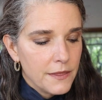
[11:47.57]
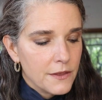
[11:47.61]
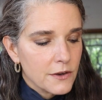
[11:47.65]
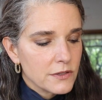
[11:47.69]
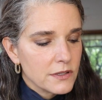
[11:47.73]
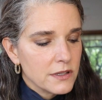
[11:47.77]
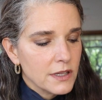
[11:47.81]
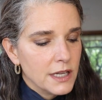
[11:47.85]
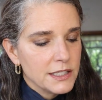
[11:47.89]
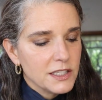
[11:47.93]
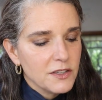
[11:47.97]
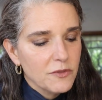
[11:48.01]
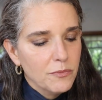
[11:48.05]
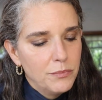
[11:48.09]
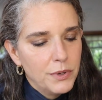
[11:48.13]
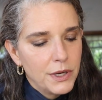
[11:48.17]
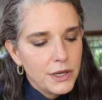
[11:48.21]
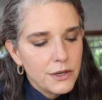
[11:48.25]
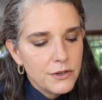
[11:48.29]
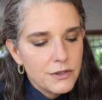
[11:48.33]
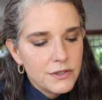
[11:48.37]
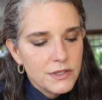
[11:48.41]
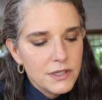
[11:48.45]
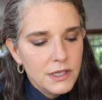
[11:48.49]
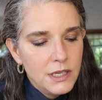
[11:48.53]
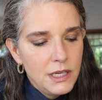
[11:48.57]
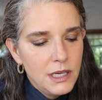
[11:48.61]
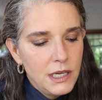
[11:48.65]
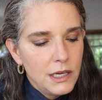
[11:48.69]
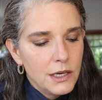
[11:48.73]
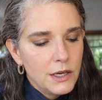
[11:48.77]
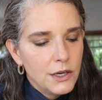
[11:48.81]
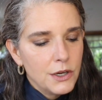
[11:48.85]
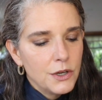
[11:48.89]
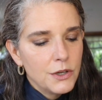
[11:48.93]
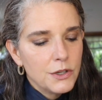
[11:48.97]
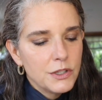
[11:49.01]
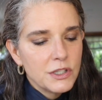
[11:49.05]
There's lots of butters in
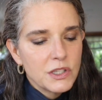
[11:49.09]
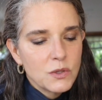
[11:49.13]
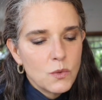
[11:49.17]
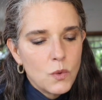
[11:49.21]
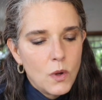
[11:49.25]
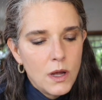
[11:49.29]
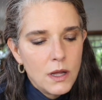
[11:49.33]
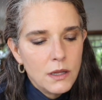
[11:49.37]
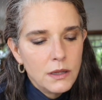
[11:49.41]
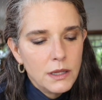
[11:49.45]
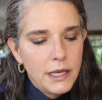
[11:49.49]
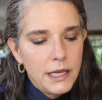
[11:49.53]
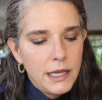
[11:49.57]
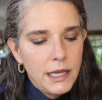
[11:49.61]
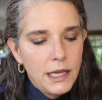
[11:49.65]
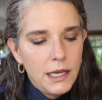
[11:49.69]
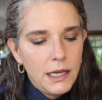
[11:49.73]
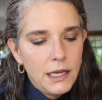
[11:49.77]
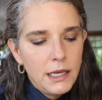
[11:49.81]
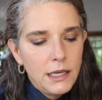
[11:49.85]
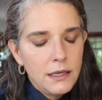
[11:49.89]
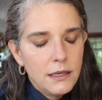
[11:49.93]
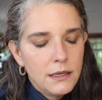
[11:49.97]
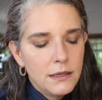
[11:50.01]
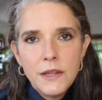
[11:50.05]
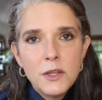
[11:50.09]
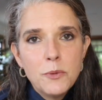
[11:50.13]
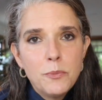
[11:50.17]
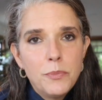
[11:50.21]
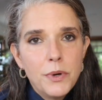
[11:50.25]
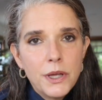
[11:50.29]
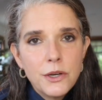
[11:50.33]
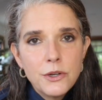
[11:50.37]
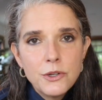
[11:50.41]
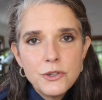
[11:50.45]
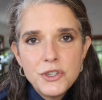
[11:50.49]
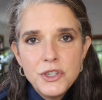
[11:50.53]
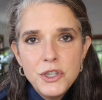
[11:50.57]
here, squalane, and the
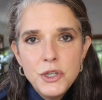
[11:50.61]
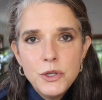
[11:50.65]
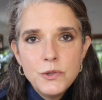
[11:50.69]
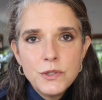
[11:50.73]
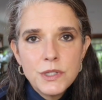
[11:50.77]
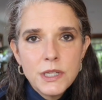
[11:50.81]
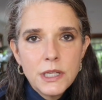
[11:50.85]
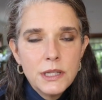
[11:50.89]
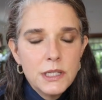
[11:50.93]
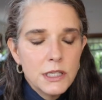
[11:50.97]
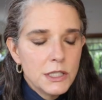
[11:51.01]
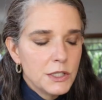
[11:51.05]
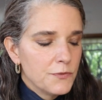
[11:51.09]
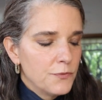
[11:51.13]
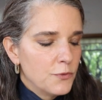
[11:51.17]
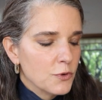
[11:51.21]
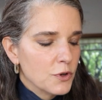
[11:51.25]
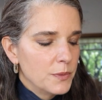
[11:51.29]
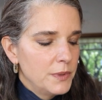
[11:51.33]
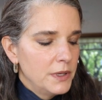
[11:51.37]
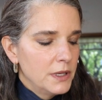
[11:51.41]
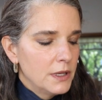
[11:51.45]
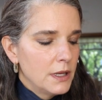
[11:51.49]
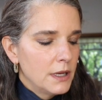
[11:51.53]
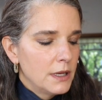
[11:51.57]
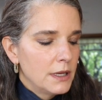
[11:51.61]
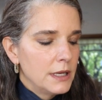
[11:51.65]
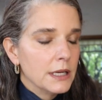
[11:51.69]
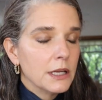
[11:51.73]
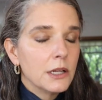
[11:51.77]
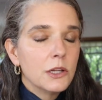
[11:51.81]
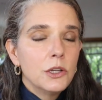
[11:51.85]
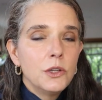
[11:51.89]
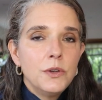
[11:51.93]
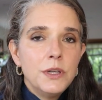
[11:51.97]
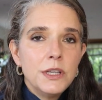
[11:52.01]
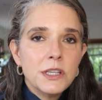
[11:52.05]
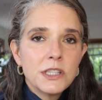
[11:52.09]
butters used in this formula,
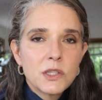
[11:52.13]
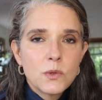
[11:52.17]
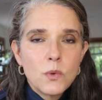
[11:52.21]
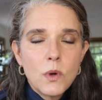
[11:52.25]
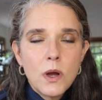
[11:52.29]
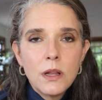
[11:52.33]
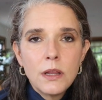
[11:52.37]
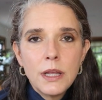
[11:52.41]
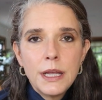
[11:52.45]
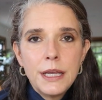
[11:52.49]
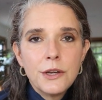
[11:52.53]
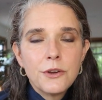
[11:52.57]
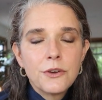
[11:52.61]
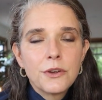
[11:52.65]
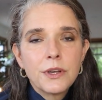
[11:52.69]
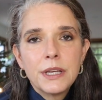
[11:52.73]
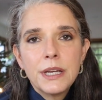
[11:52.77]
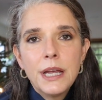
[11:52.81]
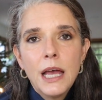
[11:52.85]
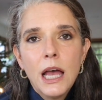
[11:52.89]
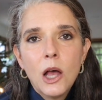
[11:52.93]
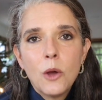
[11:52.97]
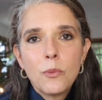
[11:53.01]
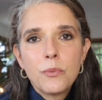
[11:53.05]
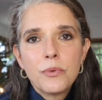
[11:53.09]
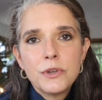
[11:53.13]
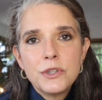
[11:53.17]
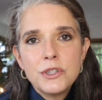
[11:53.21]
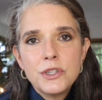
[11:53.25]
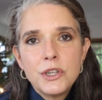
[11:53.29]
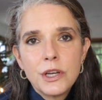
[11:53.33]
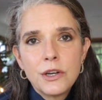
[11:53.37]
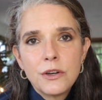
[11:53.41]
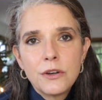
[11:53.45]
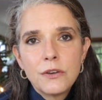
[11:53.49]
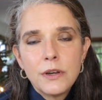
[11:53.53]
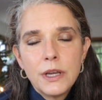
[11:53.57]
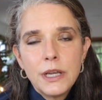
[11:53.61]
including squalane, are gonna help
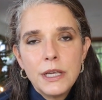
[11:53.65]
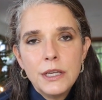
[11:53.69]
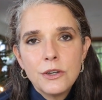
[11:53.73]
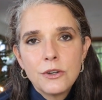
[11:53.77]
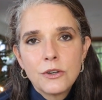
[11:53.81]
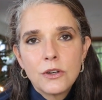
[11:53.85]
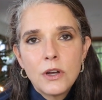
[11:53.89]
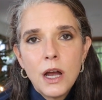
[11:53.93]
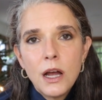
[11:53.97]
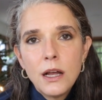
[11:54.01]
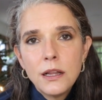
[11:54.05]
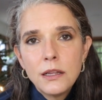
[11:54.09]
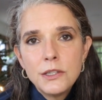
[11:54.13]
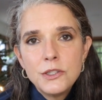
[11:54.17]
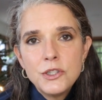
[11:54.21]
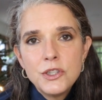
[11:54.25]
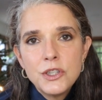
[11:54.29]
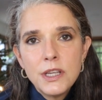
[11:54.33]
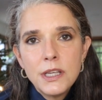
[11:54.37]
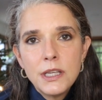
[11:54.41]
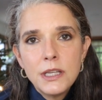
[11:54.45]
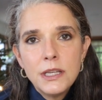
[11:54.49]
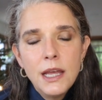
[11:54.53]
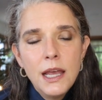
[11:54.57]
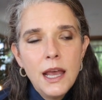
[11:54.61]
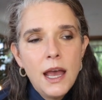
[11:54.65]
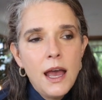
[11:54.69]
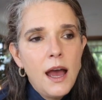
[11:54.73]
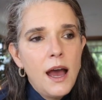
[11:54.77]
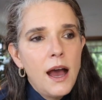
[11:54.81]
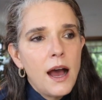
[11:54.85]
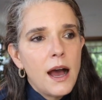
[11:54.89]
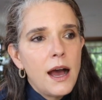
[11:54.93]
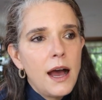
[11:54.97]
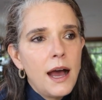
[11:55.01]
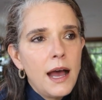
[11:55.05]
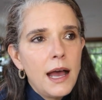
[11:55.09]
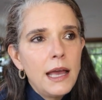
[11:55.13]
regenerate your collagen.
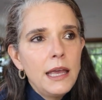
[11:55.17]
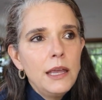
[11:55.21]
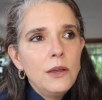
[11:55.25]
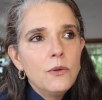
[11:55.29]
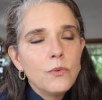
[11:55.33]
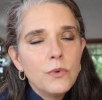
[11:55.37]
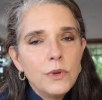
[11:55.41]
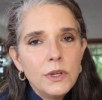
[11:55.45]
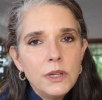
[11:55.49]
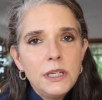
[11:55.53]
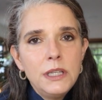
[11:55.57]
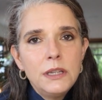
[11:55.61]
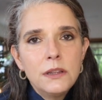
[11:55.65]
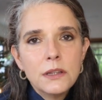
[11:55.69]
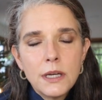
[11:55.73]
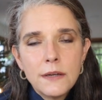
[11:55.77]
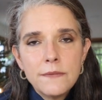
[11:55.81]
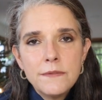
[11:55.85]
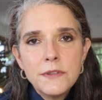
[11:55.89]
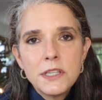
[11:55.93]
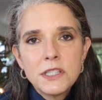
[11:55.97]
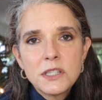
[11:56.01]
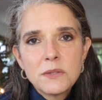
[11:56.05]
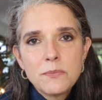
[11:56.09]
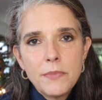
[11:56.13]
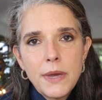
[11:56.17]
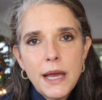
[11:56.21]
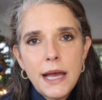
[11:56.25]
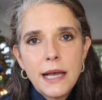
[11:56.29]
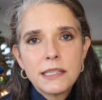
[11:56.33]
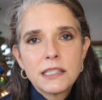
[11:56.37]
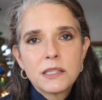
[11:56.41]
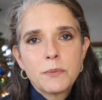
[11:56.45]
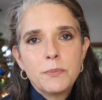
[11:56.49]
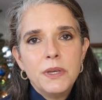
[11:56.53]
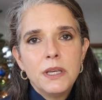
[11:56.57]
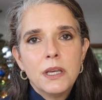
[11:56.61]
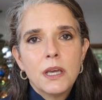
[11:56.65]
I really love this
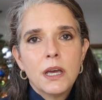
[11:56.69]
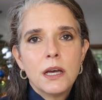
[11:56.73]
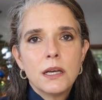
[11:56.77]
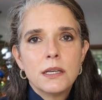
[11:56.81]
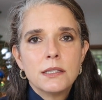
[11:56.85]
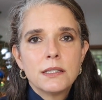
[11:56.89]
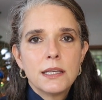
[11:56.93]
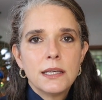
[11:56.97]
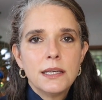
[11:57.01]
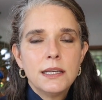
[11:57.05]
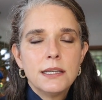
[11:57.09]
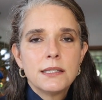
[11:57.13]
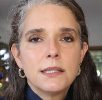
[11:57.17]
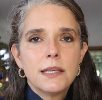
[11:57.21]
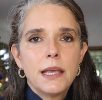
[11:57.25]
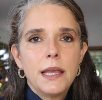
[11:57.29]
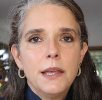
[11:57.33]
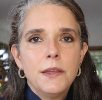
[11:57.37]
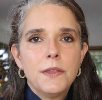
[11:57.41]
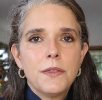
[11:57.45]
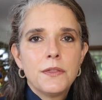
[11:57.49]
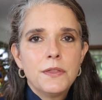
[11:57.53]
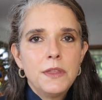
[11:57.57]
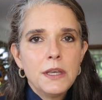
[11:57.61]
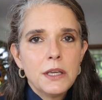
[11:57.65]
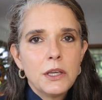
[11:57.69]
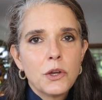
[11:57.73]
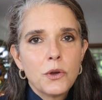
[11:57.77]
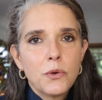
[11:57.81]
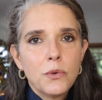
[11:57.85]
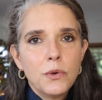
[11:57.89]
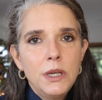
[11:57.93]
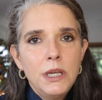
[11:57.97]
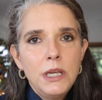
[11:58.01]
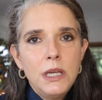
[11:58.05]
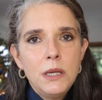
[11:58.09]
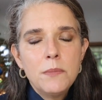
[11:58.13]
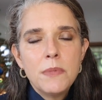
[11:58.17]
mask because it is a thick
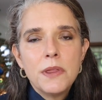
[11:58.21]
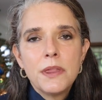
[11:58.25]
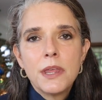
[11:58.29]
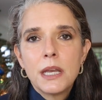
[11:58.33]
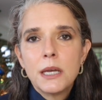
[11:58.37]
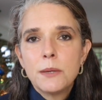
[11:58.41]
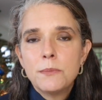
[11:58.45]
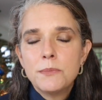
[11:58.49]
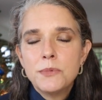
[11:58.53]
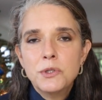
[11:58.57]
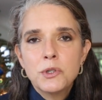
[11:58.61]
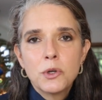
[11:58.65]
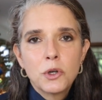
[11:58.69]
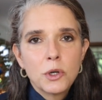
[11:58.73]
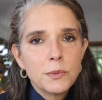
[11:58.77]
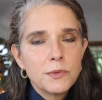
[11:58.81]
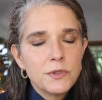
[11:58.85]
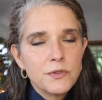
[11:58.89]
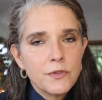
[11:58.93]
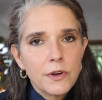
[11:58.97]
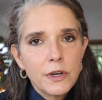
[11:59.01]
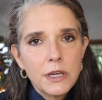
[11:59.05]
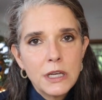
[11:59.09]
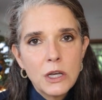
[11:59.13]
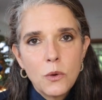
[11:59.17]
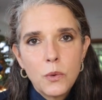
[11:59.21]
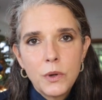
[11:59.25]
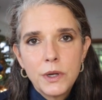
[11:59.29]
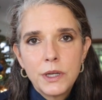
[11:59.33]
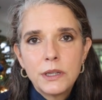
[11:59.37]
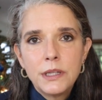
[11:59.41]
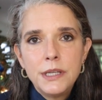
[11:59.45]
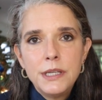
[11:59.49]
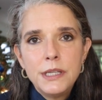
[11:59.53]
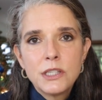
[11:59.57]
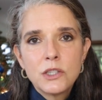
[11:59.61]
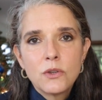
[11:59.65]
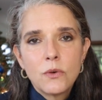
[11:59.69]
cream that absorbs very
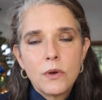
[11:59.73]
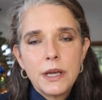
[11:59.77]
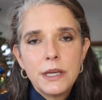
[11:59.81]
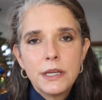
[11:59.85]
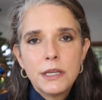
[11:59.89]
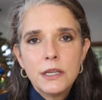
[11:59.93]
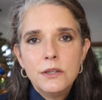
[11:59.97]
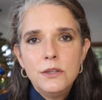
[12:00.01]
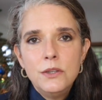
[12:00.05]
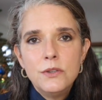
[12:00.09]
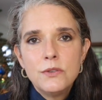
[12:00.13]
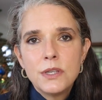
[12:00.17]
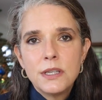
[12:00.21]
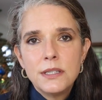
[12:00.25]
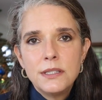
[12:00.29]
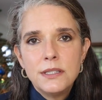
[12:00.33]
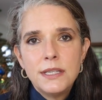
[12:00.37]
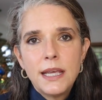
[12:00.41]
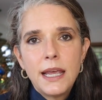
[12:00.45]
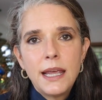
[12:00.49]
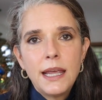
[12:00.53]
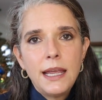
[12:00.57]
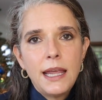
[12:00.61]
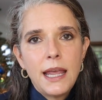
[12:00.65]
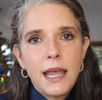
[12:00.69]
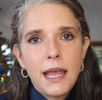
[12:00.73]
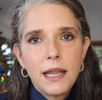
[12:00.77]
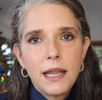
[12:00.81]
quickly, so I can use it day